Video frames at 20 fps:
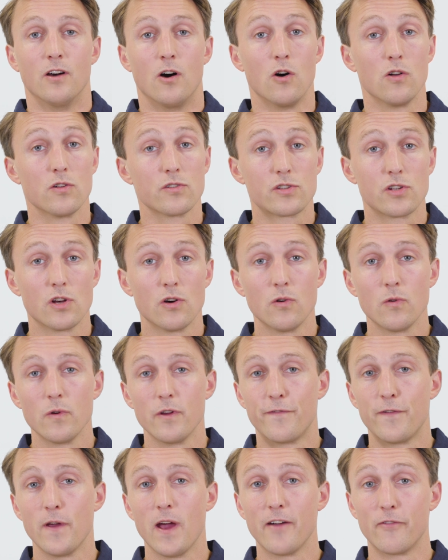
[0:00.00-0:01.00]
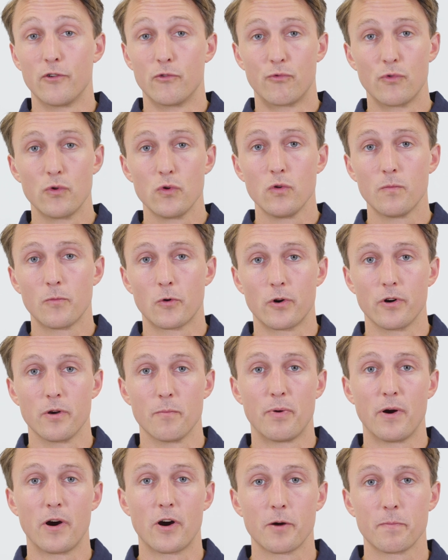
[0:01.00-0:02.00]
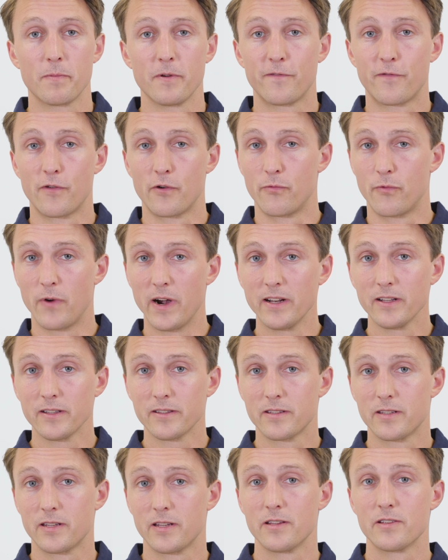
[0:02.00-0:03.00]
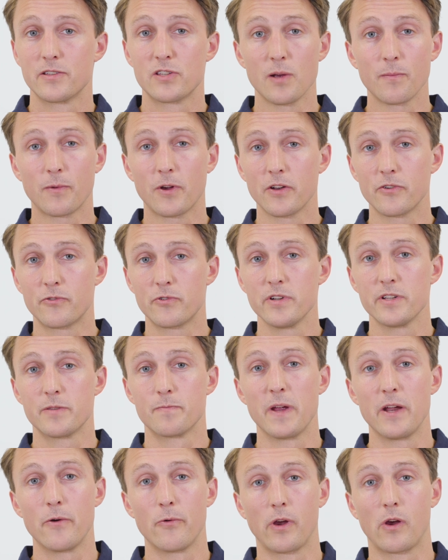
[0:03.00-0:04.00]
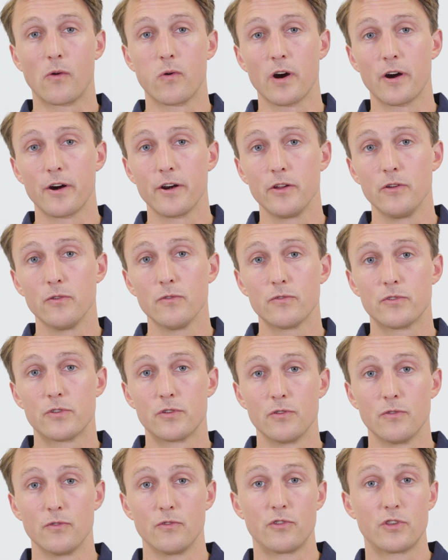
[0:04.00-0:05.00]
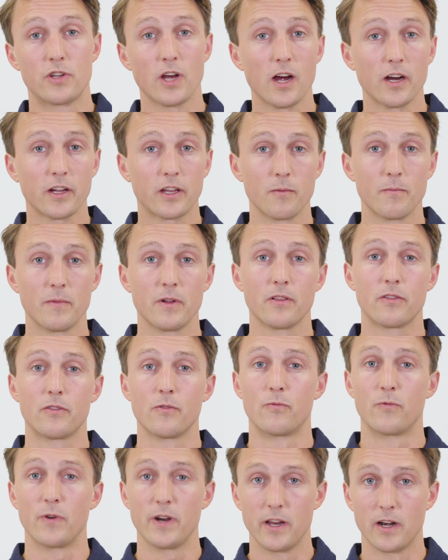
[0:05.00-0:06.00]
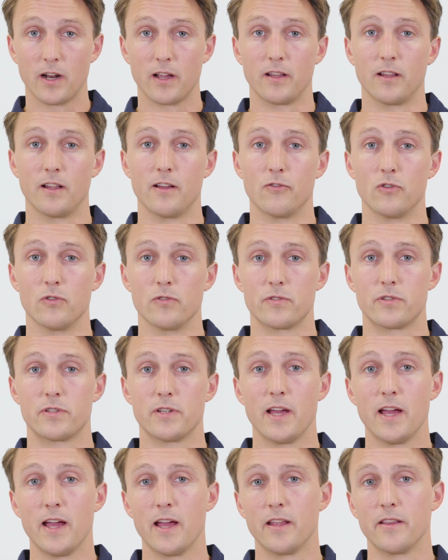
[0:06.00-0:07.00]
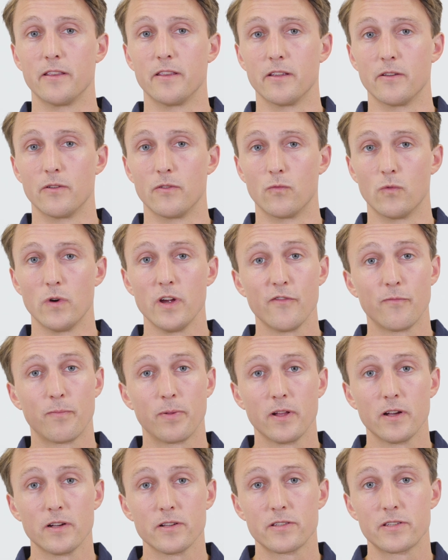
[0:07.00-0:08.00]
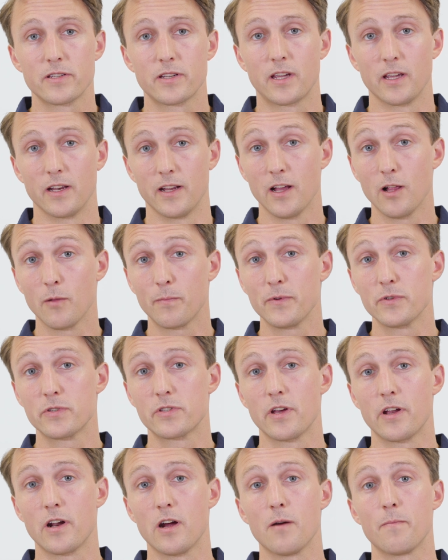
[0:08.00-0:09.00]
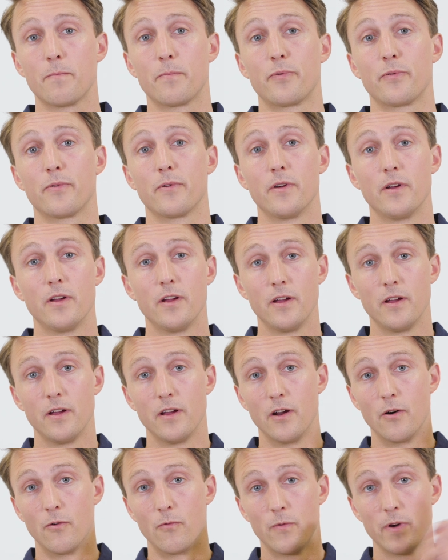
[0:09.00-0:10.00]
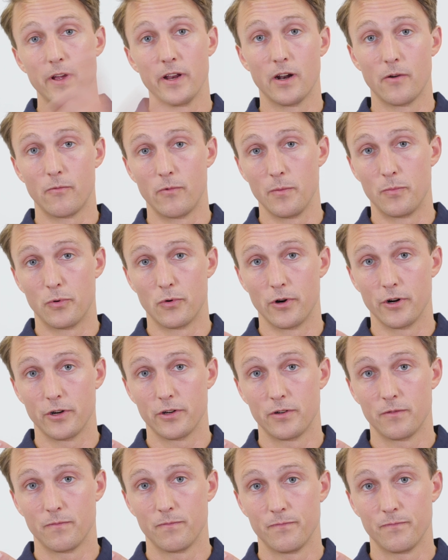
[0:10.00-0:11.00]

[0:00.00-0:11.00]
Also, if you have a room or an apartment for rent, some countries may require you to document the radon levels, and Wave Plus can help you set up a radon report.